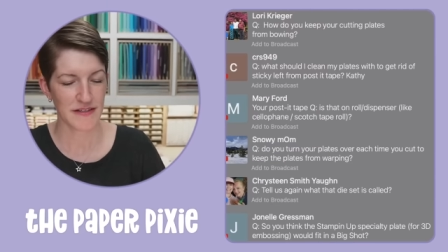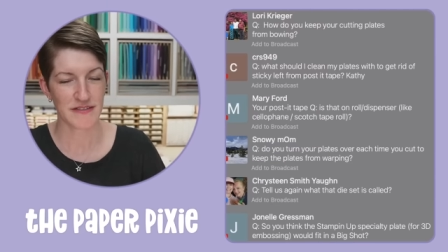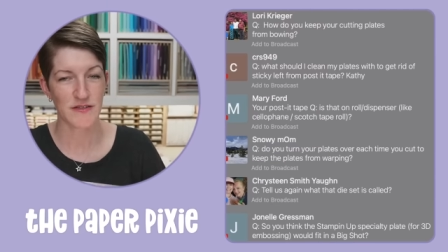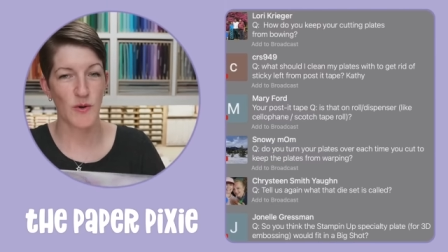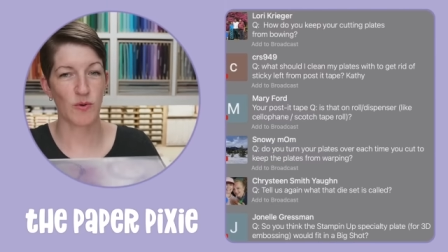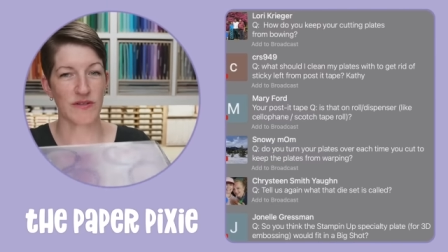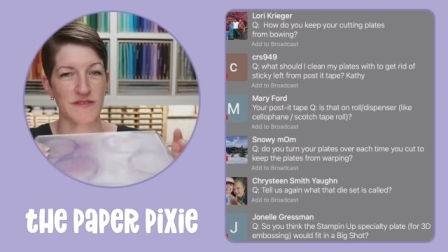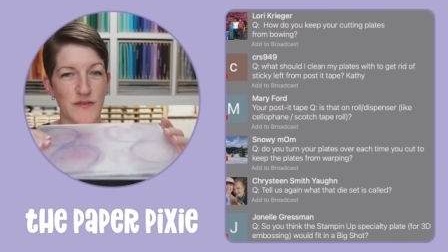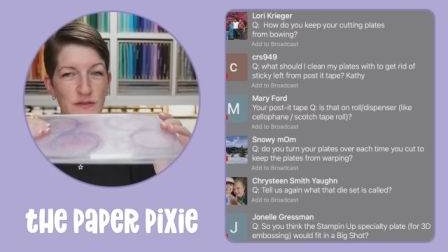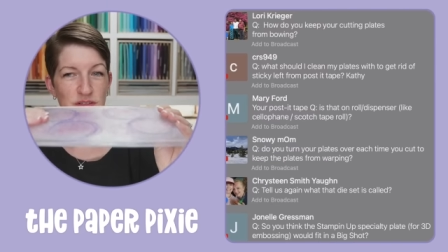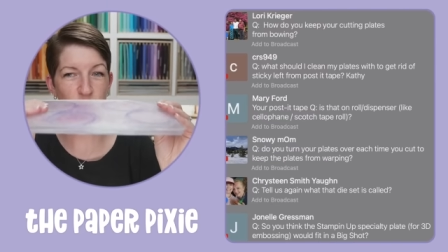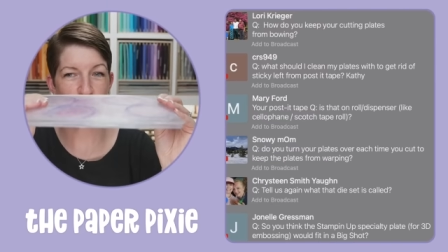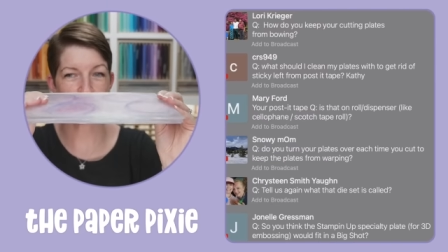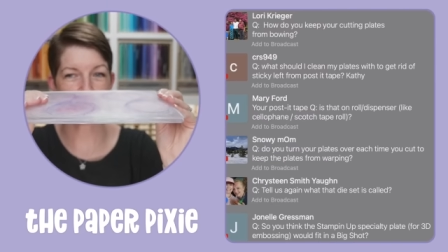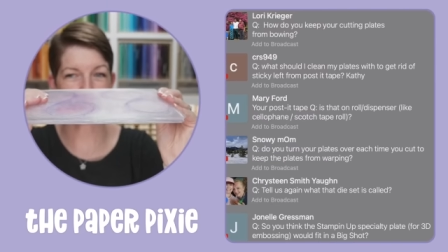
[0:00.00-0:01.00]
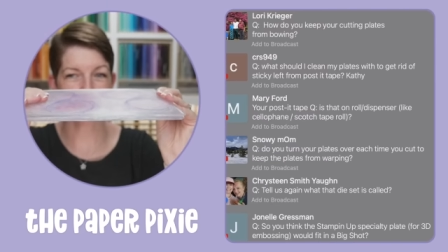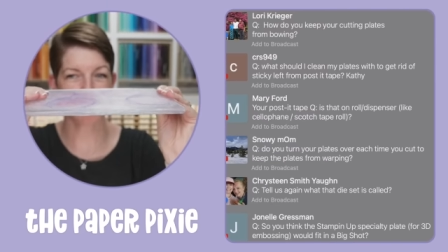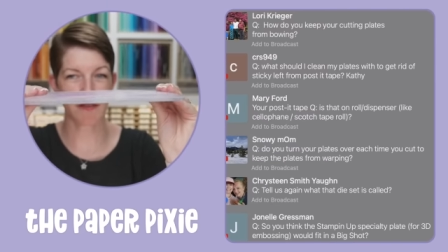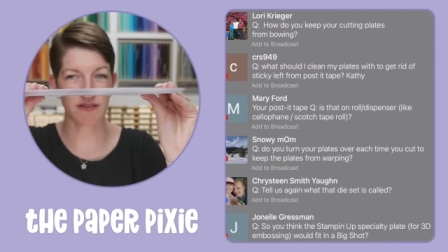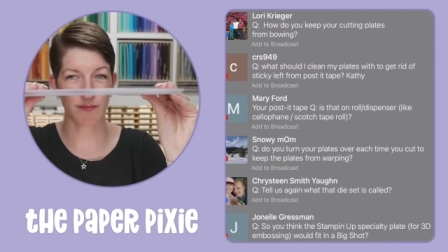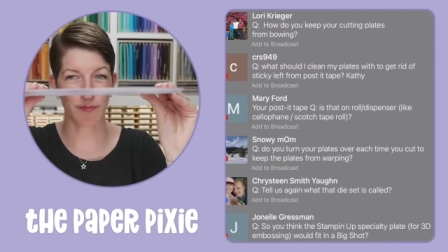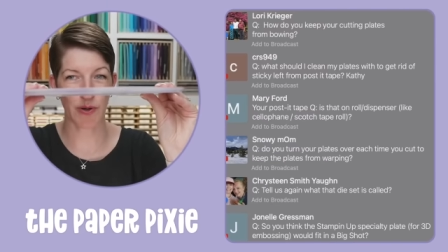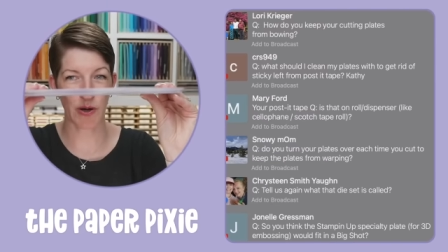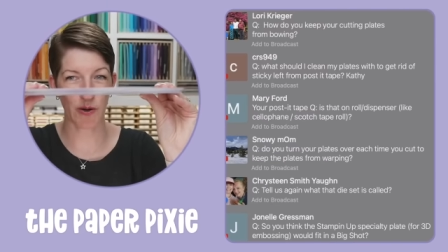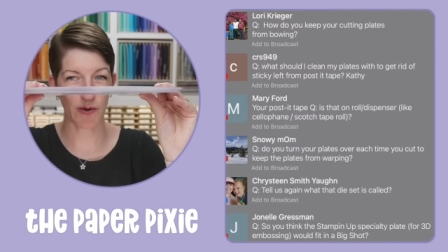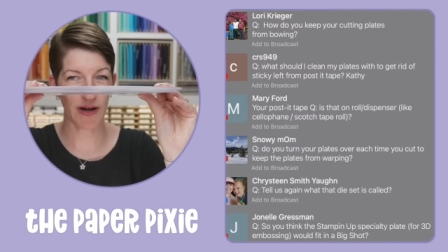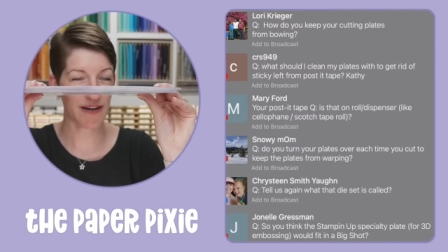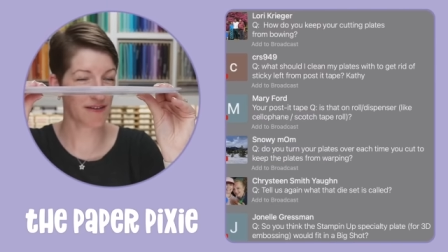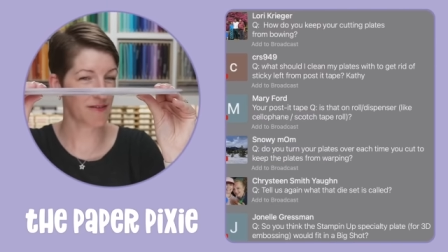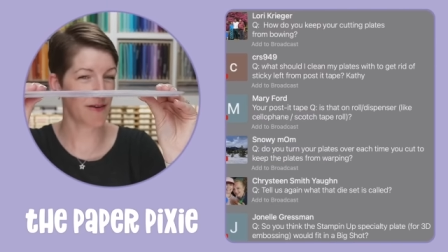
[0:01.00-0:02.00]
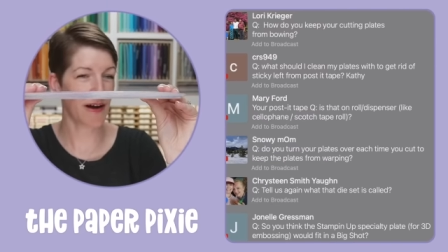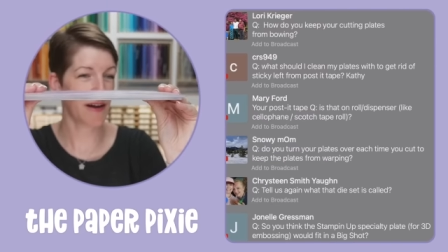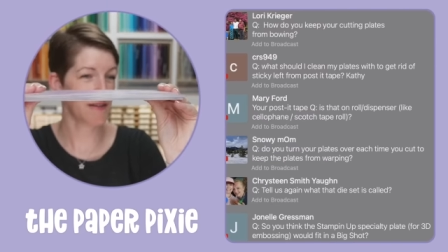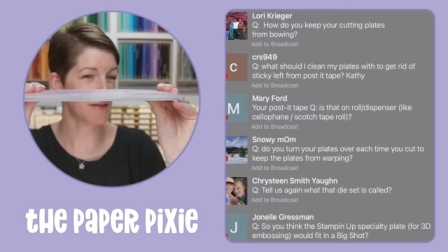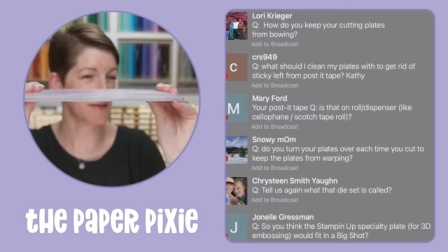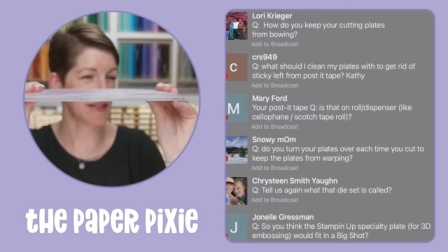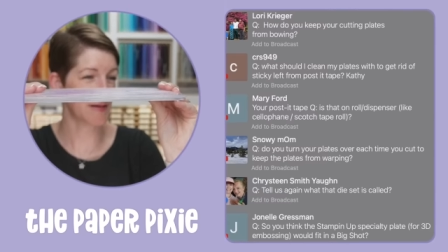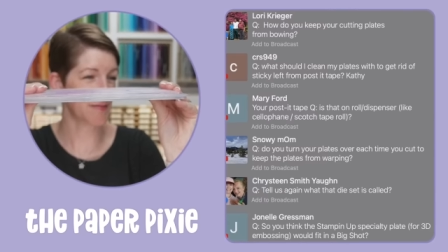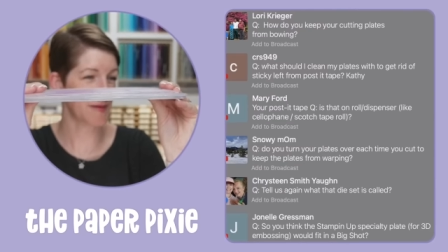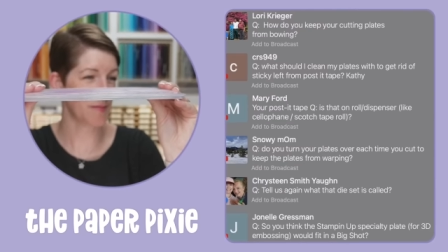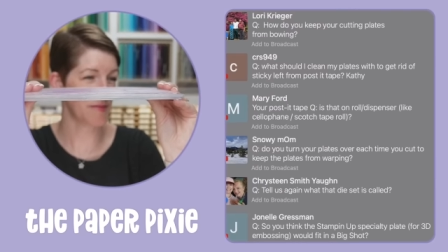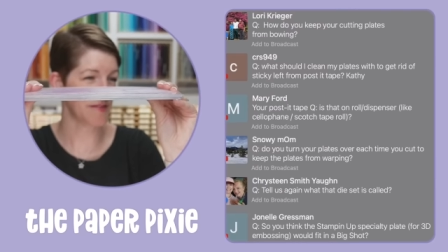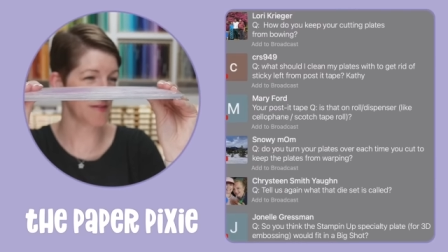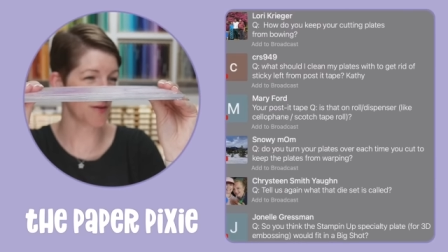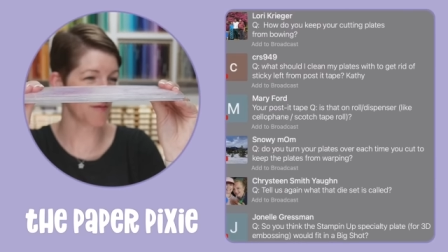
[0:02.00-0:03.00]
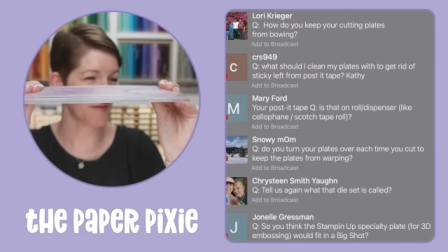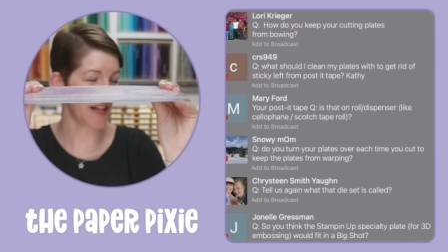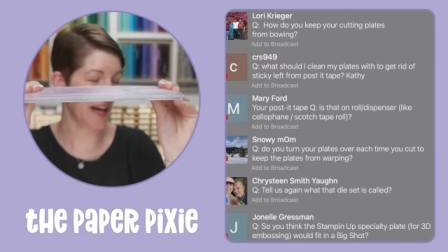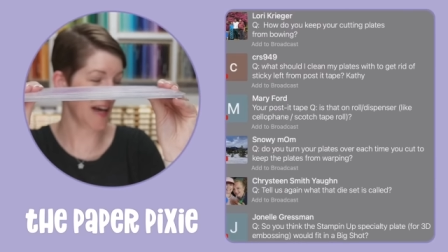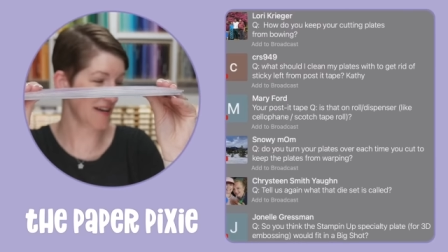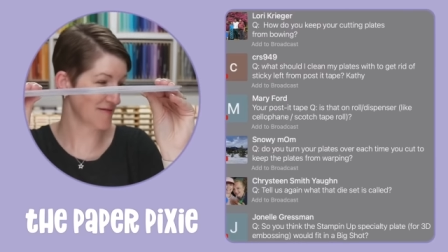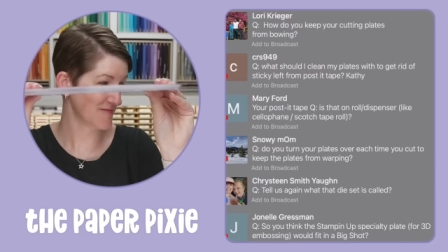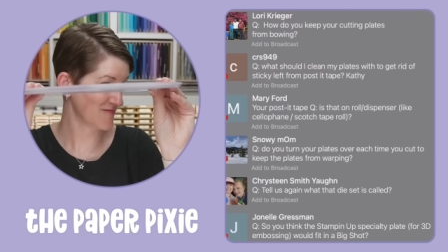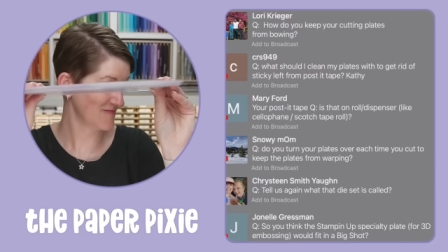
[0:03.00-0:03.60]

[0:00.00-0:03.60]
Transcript: So as soon as one starts to bow, I don't know how you keep them so flat.